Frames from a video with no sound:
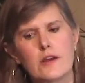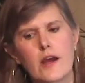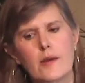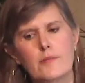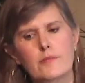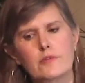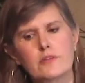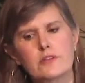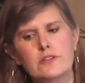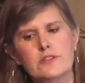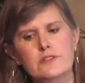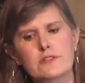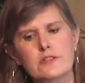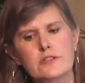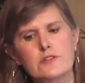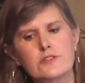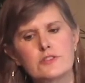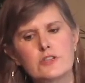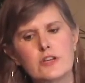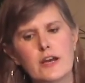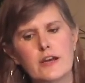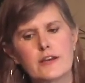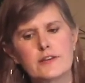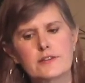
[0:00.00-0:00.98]
I'm going to
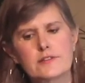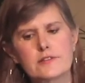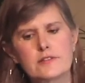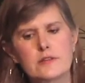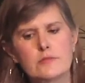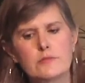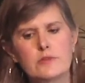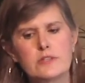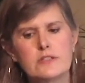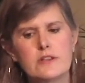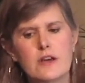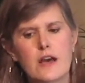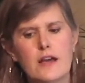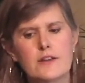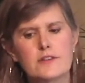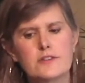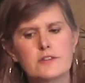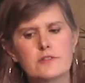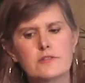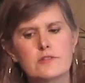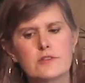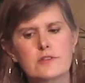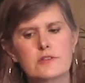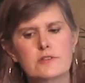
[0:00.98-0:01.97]
suggest that we not
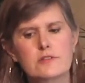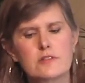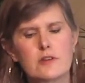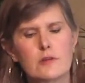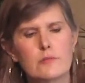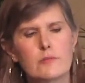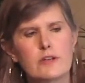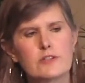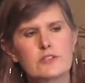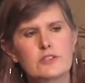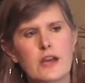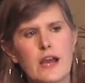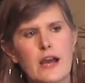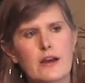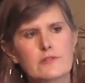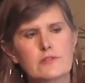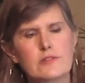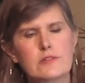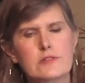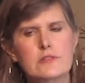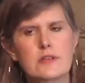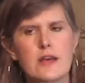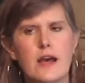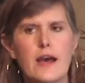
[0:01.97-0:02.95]
do this so much
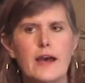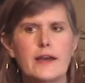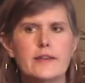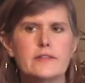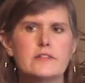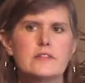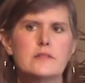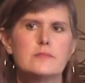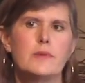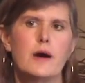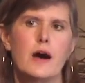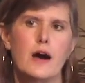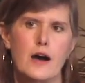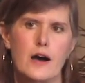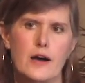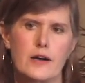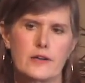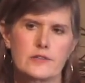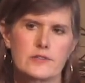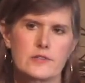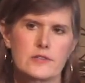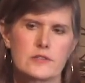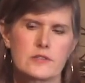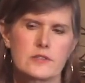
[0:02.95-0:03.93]
outside the
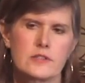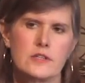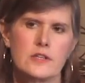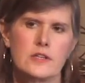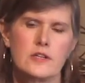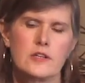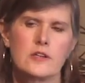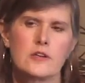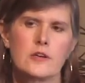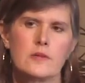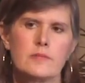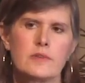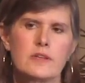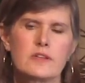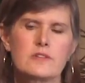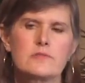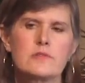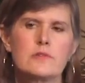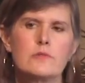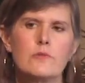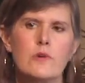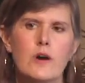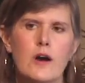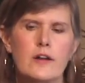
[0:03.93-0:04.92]
box, because
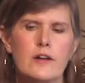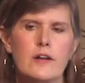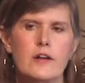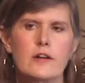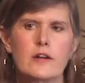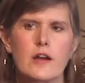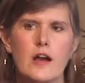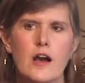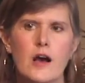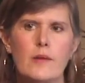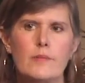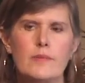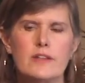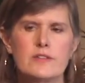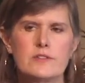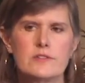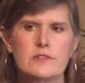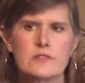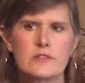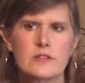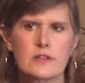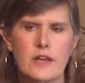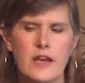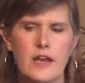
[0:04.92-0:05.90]
we want our
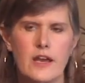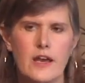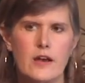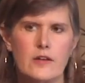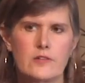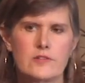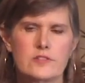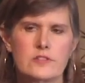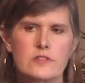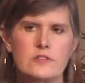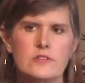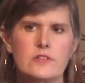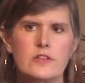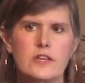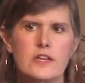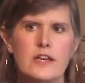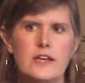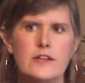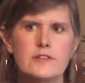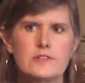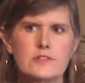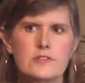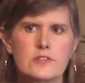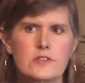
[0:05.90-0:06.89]
comments to count. So you
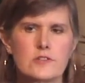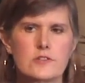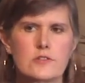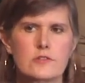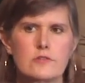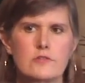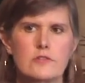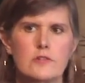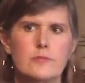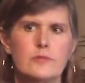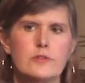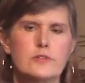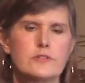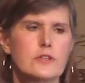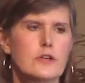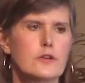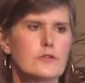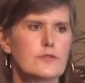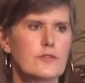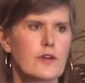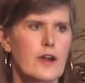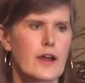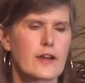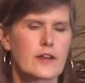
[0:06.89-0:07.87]
can't just scribble
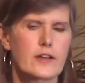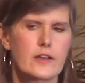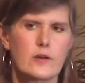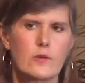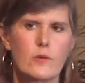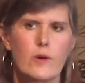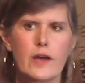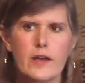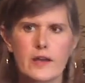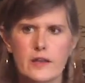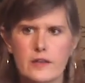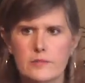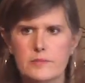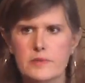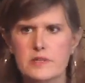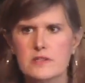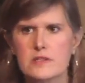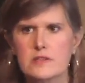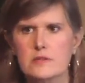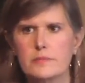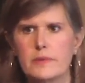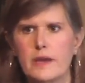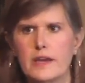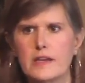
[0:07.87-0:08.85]
"no fracking way" on a
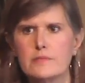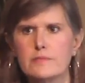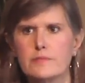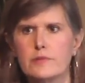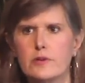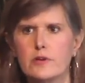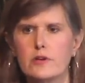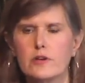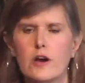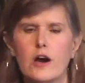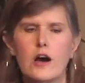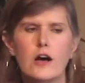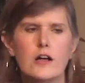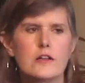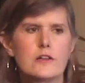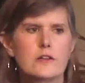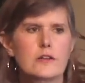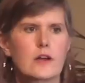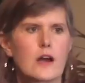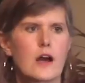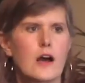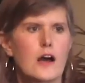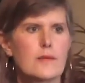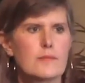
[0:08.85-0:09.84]
piece of paper and call it
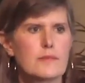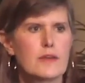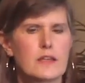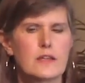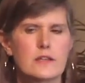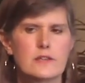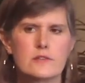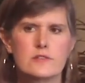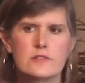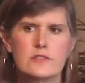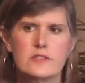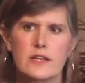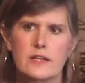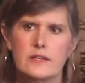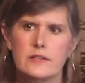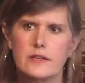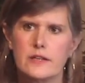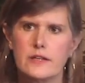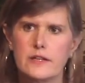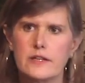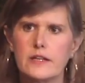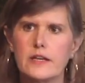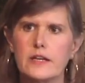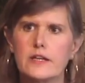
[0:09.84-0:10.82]
a comment and send
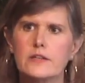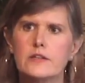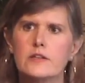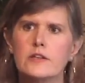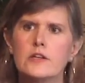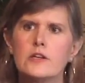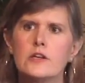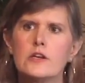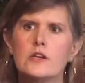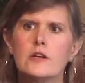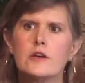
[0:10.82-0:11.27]
it in.